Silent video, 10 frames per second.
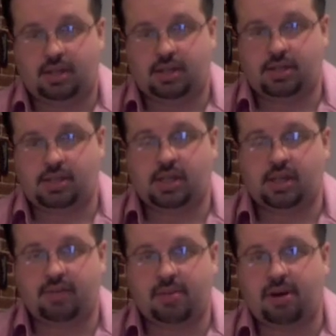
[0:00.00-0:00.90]
the
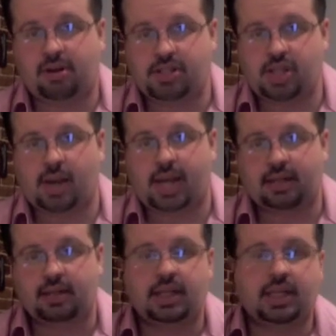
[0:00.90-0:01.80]
Circuit of the Americas, go
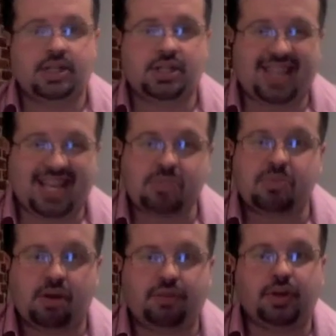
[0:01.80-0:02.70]
ahead. So that's
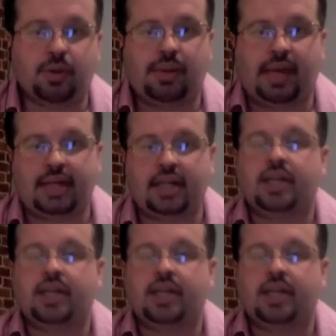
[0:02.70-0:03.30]
my view on that.